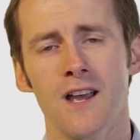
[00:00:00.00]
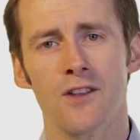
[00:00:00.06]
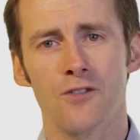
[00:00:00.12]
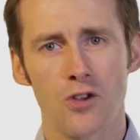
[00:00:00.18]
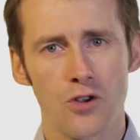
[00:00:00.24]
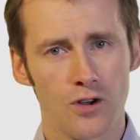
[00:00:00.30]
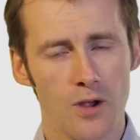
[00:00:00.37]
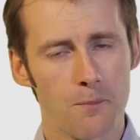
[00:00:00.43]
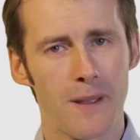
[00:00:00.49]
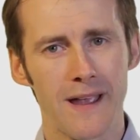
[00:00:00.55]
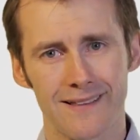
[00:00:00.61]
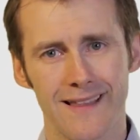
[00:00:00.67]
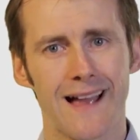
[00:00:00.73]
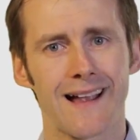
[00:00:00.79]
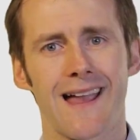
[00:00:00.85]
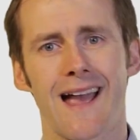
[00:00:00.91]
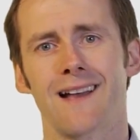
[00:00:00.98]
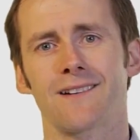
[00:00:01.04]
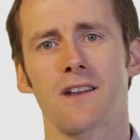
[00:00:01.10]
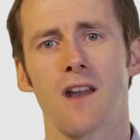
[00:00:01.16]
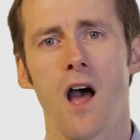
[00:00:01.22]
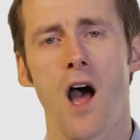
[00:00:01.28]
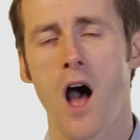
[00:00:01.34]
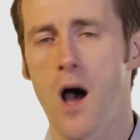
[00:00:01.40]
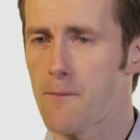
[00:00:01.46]
that you can pick that
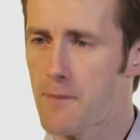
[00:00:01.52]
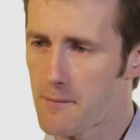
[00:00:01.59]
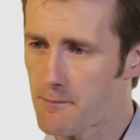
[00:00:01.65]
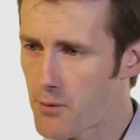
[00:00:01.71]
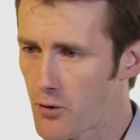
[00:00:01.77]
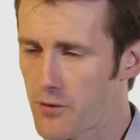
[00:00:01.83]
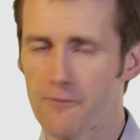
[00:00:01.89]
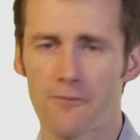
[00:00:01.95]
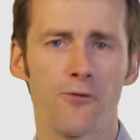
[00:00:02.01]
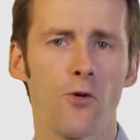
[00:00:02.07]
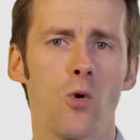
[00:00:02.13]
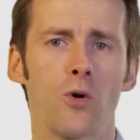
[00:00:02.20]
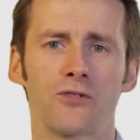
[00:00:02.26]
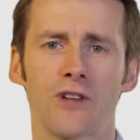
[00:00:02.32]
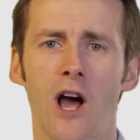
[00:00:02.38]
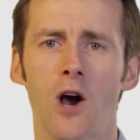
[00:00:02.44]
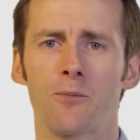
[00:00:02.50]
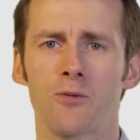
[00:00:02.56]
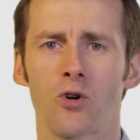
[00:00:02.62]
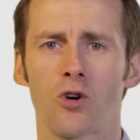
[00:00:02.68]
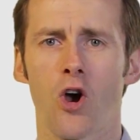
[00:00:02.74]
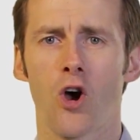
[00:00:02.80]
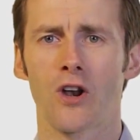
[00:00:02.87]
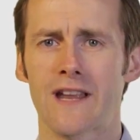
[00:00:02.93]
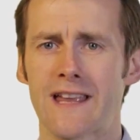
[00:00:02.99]
candidate up and put them forward to help your
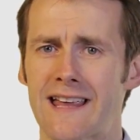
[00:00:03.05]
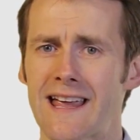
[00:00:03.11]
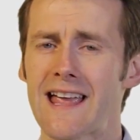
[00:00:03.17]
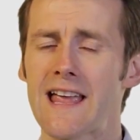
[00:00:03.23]
colleague,